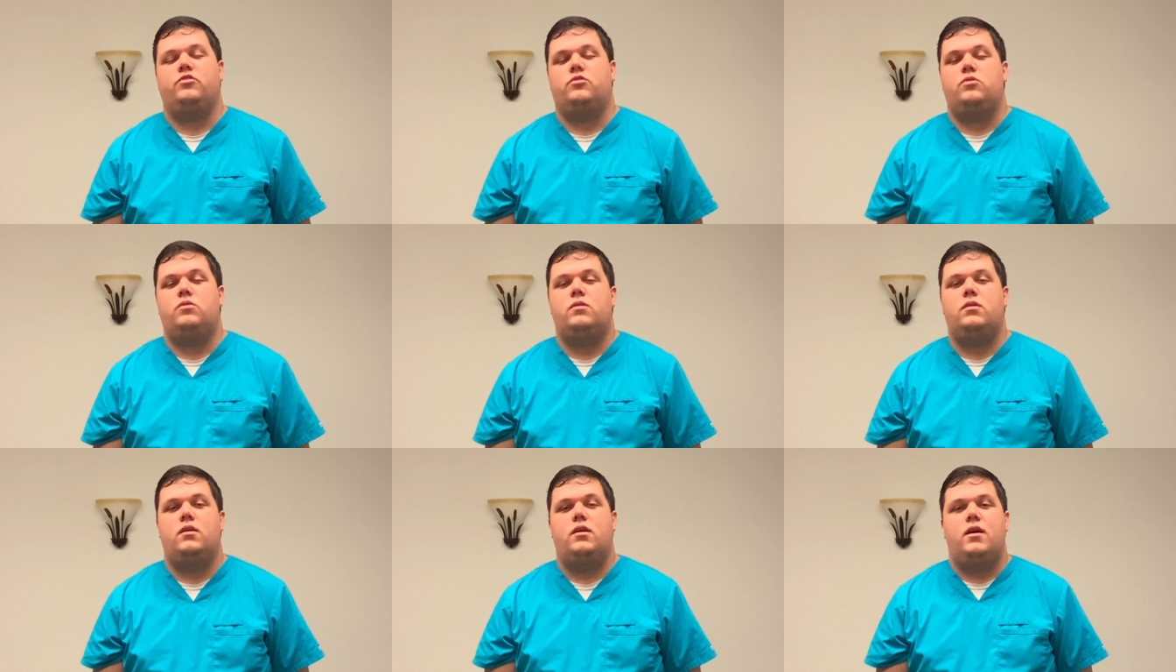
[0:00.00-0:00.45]

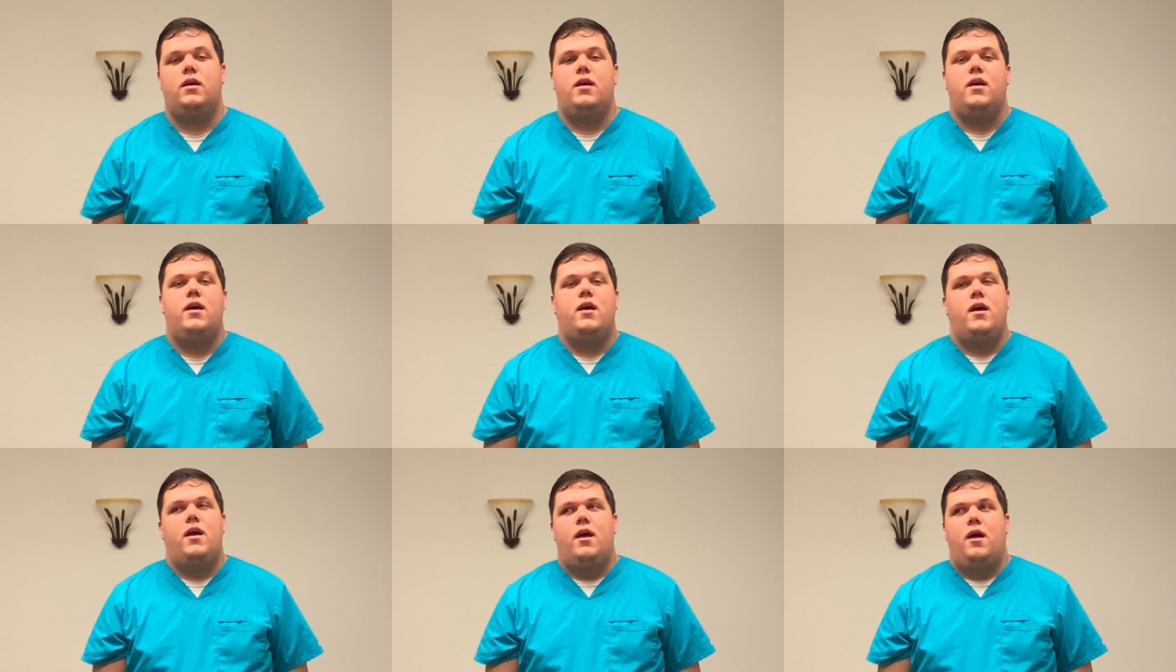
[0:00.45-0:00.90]
School.
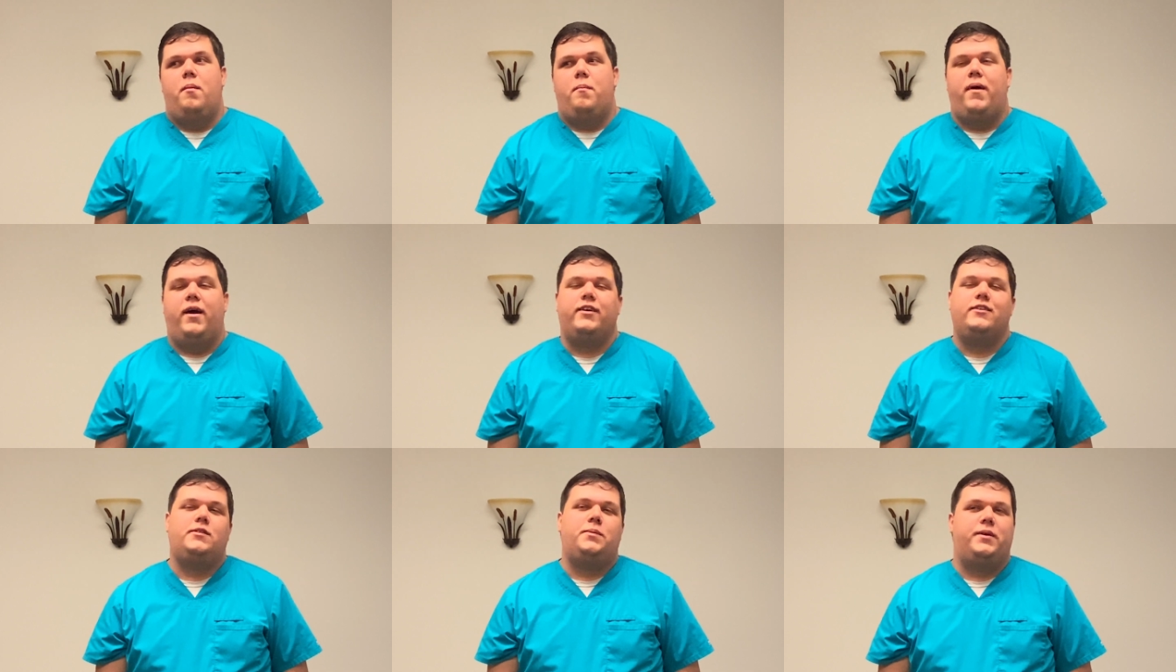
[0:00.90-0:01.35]

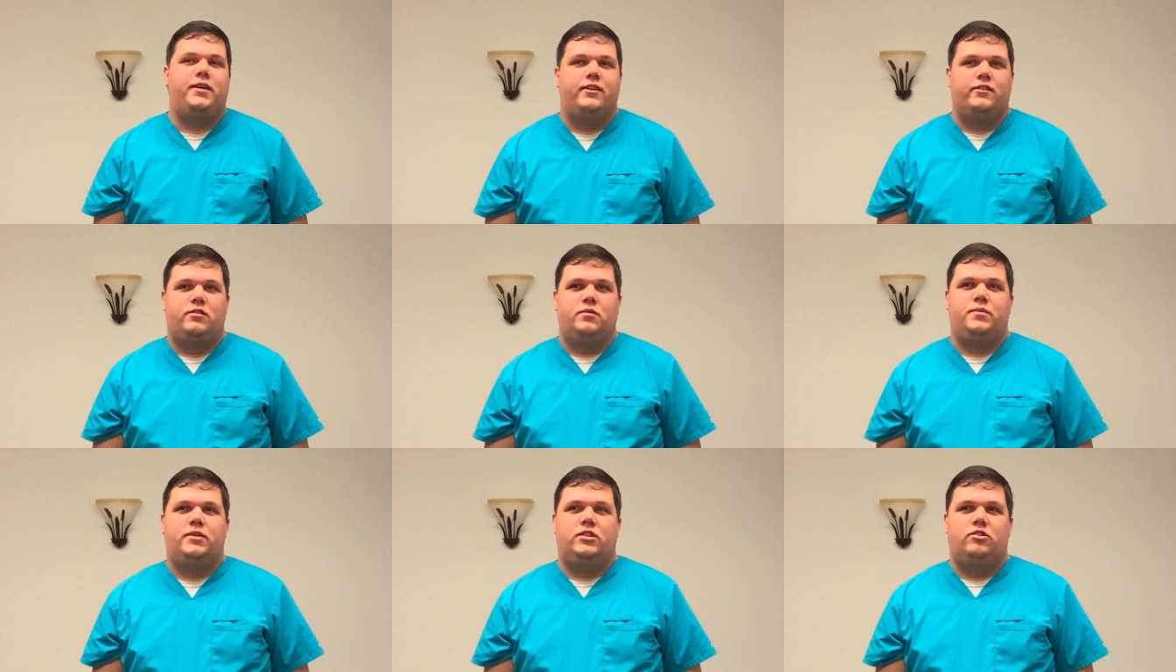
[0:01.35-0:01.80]
My
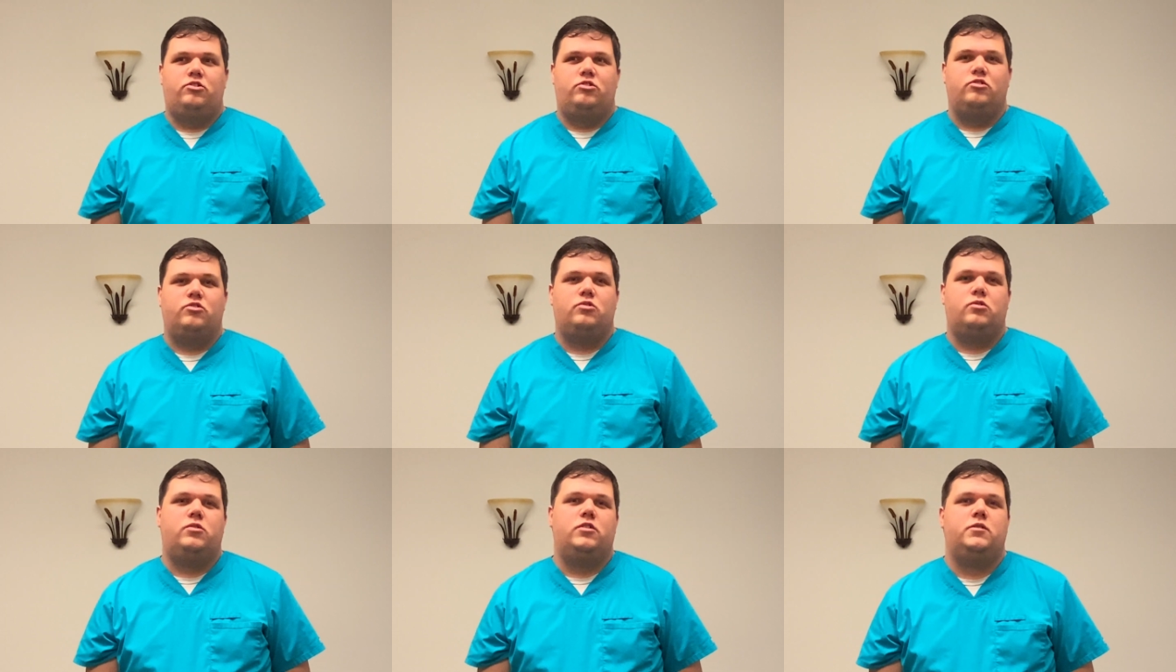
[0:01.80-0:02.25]
experience in ministry
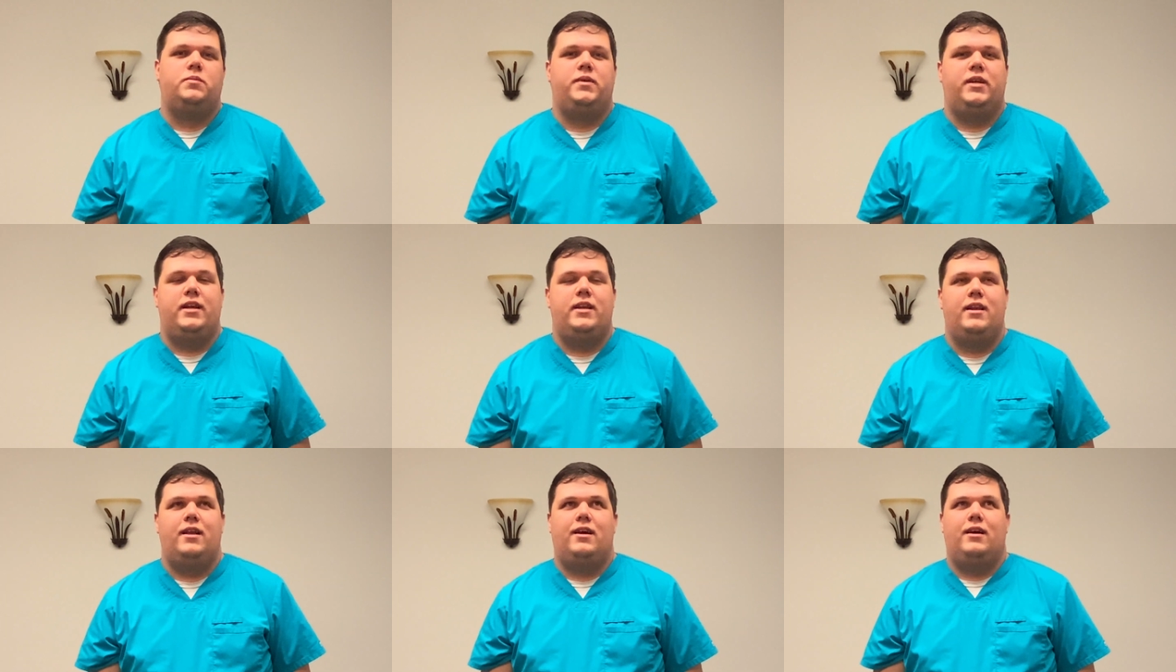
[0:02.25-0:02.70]
school has
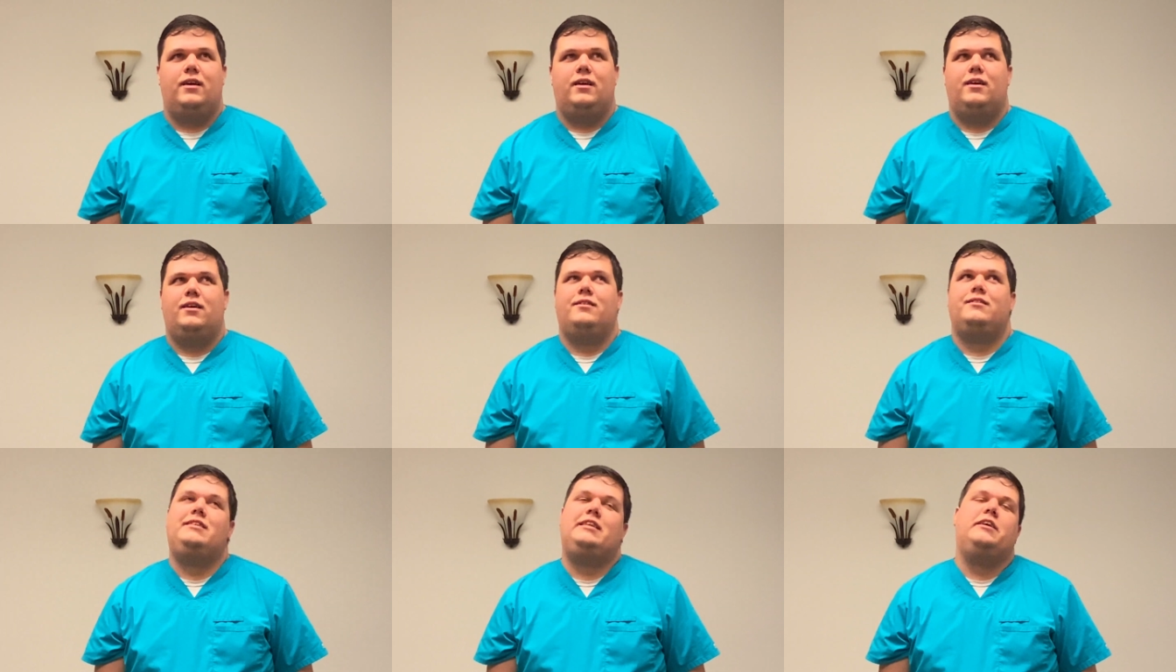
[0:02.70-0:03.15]
been
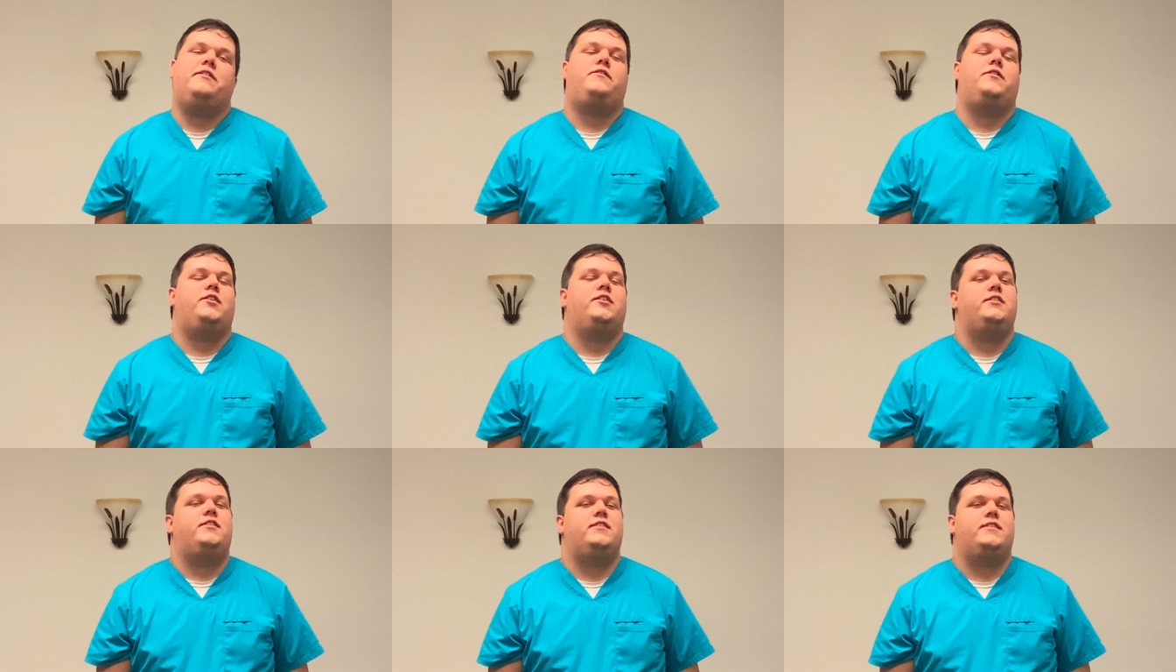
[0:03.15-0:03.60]

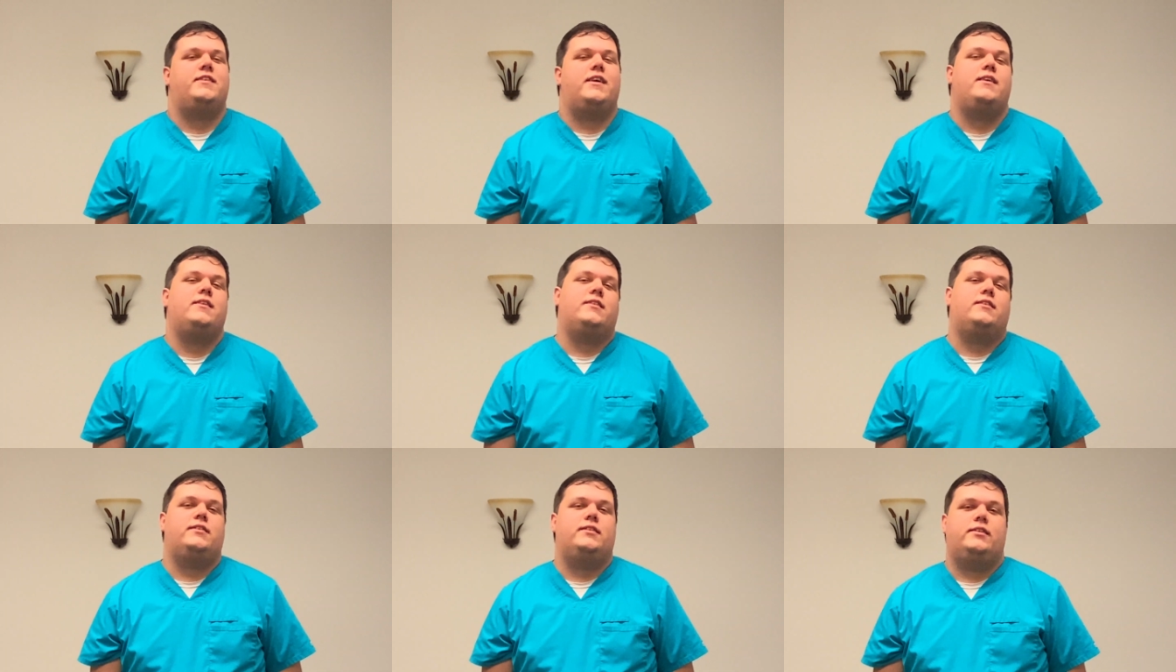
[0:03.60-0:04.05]
different, to
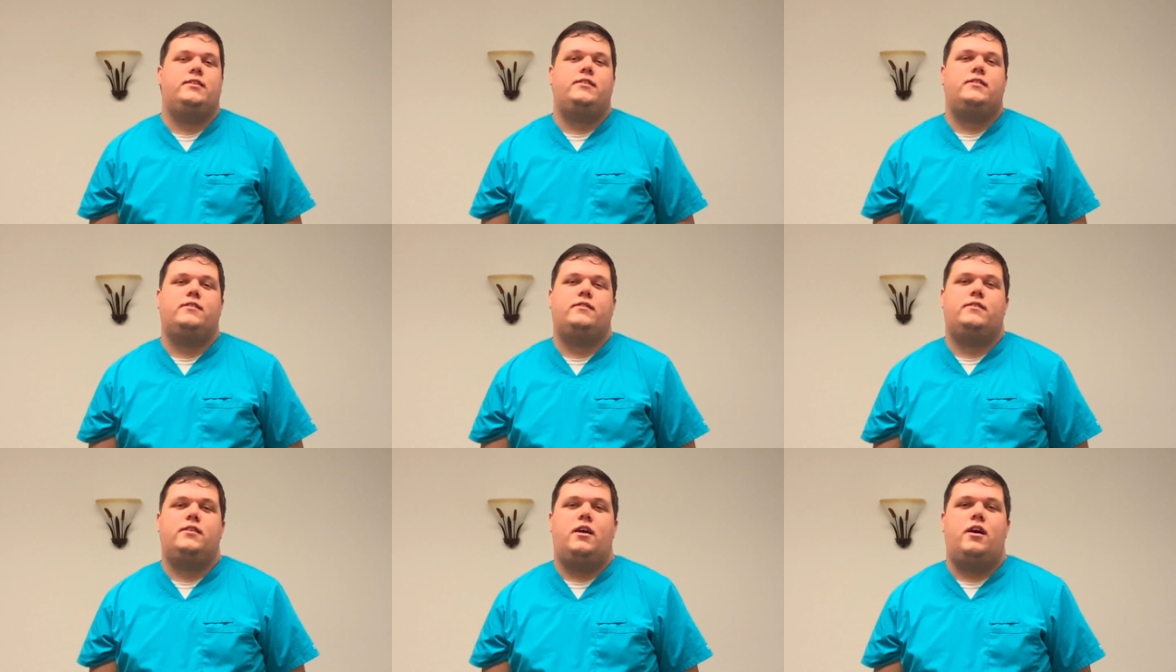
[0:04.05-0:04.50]
say the least.